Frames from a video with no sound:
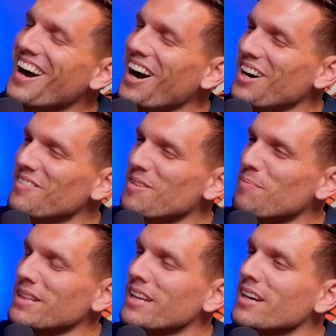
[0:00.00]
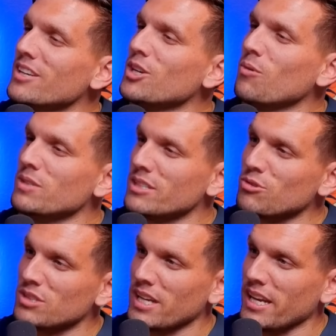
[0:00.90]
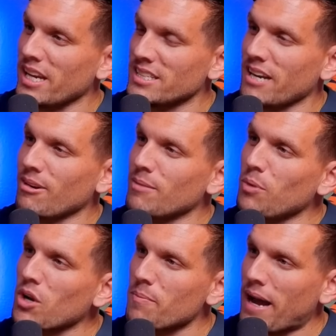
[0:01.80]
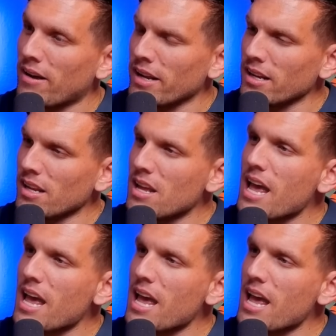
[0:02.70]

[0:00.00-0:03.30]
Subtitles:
But what was interesting is I read a book about it,